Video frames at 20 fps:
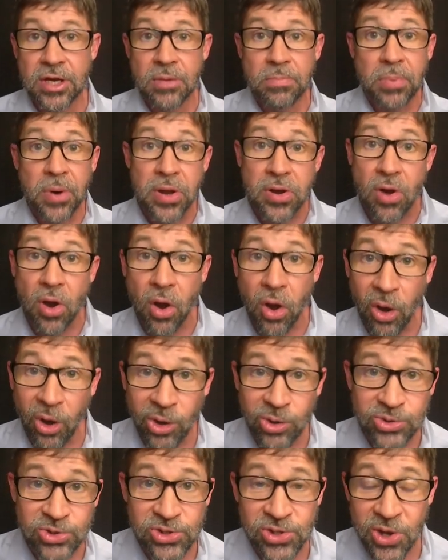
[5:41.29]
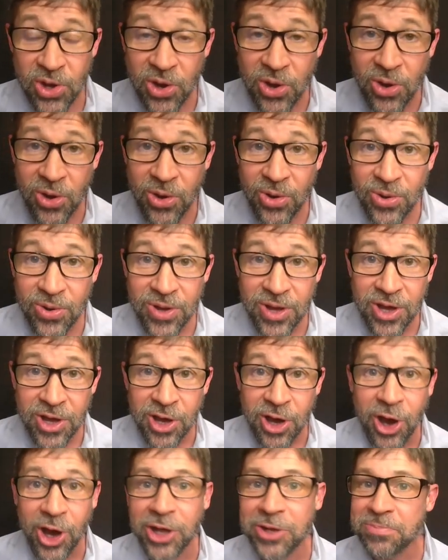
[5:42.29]
but also
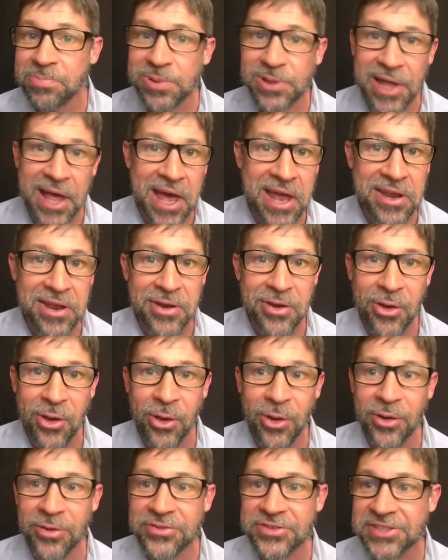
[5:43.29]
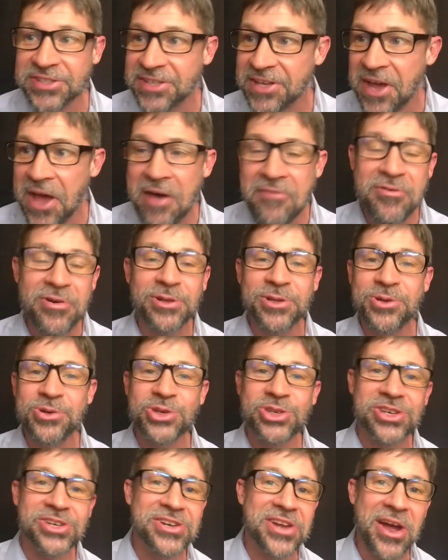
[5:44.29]
on planet Earth's
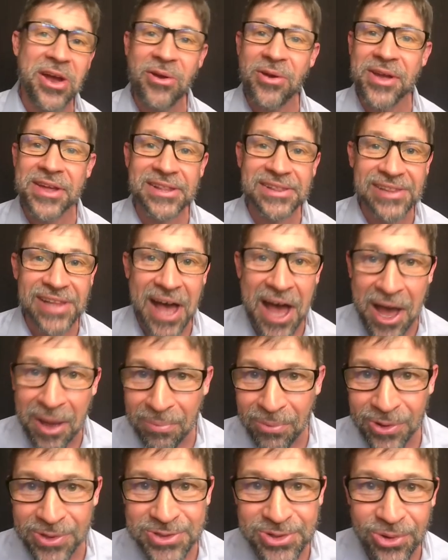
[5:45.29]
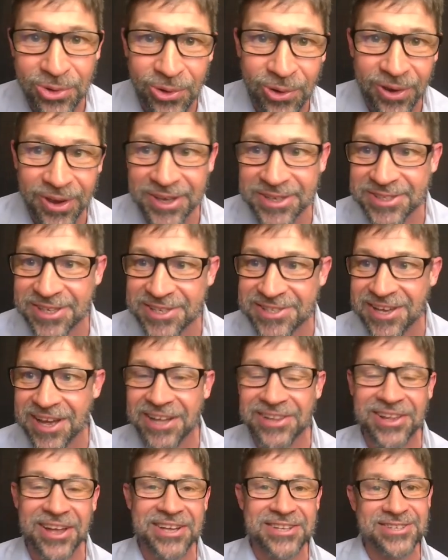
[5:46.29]
evolutionary laboratories, as I
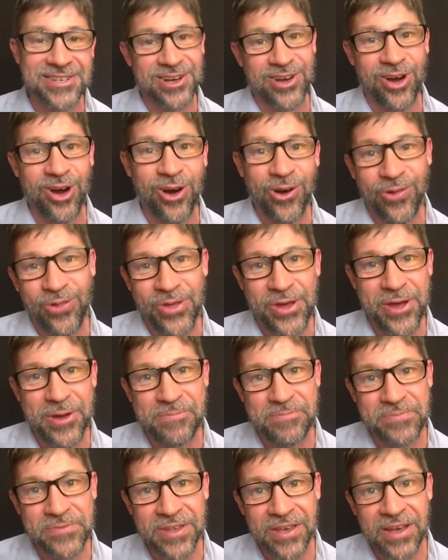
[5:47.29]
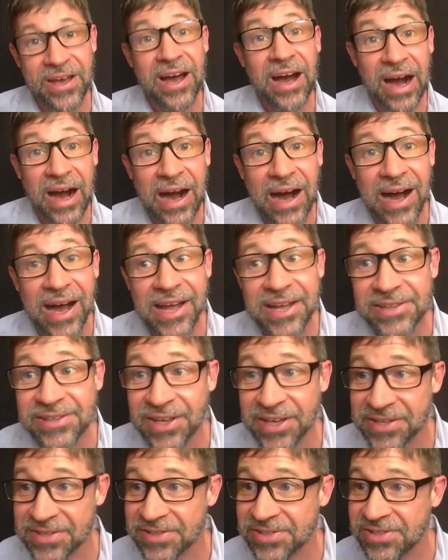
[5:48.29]
like to call them,
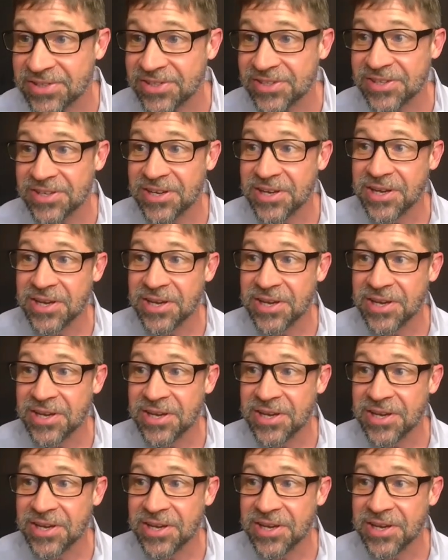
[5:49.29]
islands.